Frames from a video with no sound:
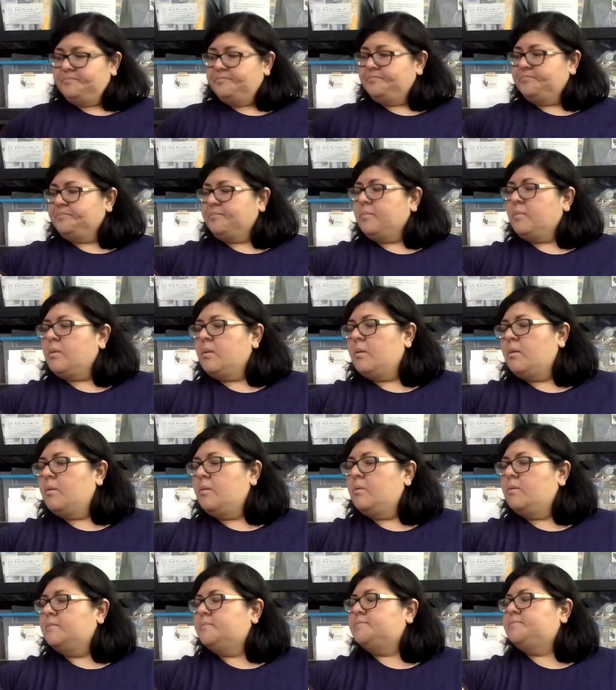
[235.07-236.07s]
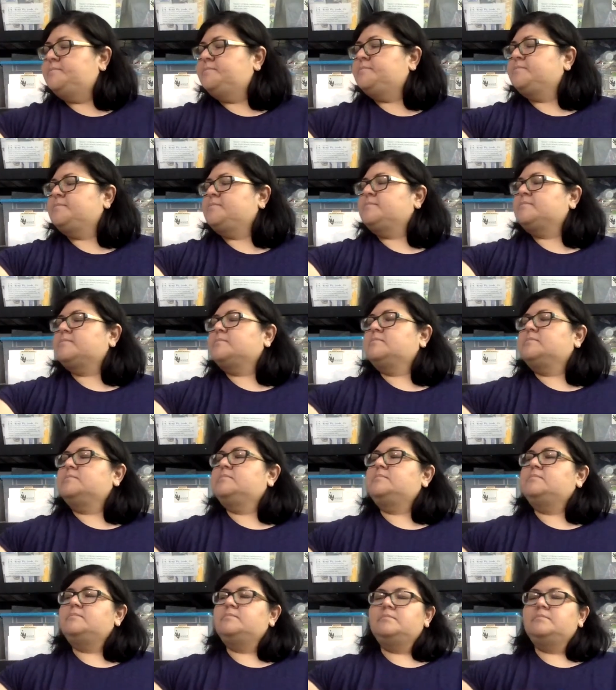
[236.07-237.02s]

Nothing is said.